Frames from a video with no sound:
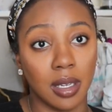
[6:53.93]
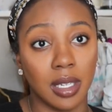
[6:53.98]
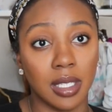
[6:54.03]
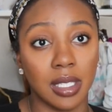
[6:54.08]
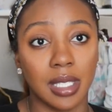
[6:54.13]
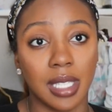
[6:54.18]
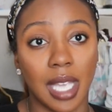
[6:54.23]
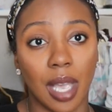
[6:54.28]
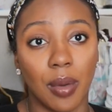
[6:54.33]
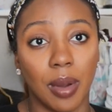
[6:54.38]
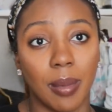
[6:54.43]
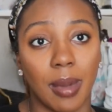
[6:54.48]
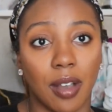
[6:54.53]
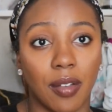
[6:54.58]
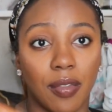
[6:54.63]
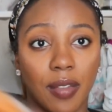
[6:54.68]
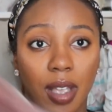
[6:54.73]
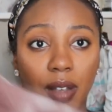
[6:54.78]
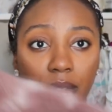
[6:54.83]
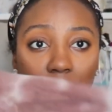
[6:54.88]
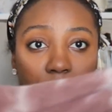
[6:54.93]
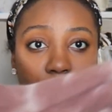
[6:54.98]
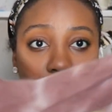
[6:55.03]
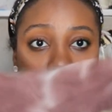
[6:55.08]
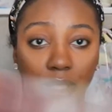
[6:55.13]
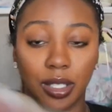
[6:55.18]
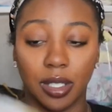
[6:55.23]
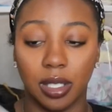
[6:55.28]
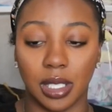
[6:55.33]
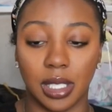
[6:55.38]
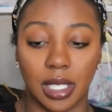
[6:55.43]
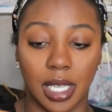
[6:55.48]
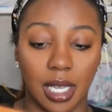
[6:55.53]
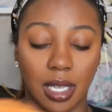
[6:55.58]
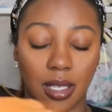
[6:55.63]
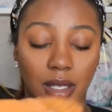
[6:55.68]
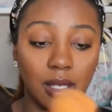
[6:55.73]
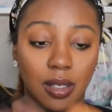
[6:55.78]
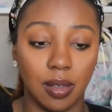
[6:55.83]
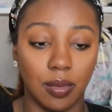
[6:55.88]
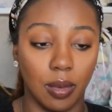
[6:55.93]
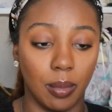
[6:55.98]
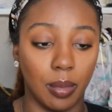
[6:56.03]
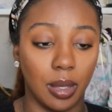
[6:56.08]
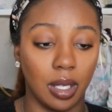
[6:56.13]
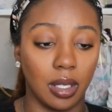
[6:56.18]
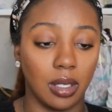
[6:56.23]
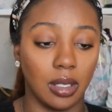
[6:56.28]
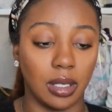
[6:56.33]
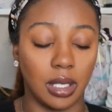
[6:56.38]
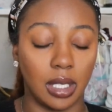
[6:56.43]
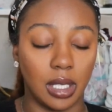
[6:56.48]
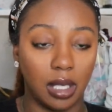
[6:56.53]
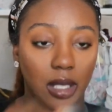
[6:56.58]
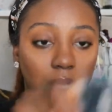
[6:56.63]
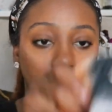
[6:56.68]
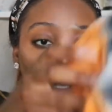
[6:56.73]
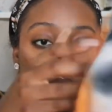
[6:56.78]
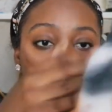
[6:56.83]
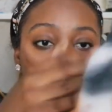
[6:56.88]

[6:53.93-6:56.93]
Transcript: this is like one of my favorite winter sets from Pretty Little Thing